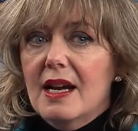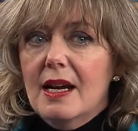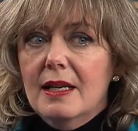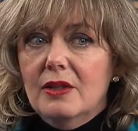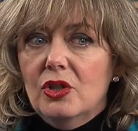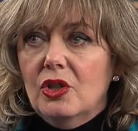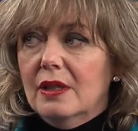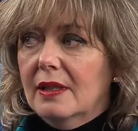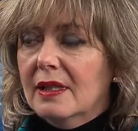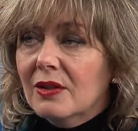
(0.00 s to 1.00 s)
it's
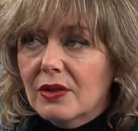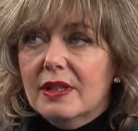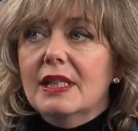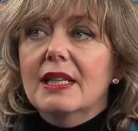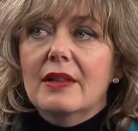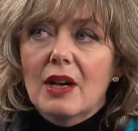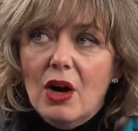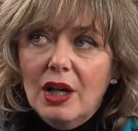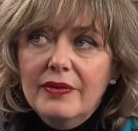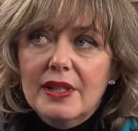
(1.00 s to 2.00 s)
just interesting that
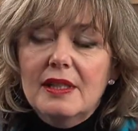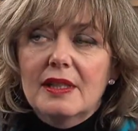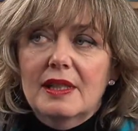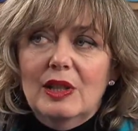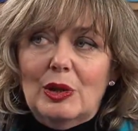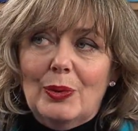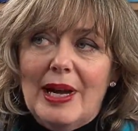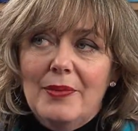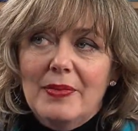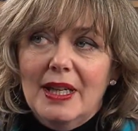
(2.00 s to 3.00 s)
all of this exists
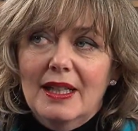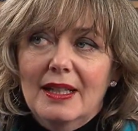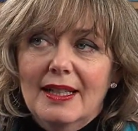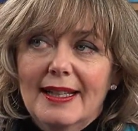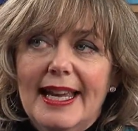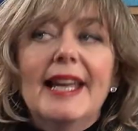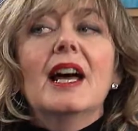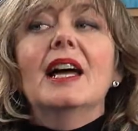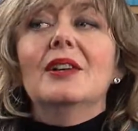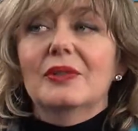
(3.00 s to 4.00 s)
around me and
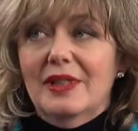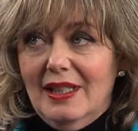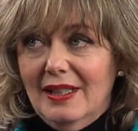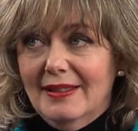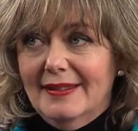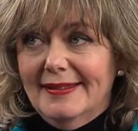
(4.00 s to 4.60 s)
I don't see it.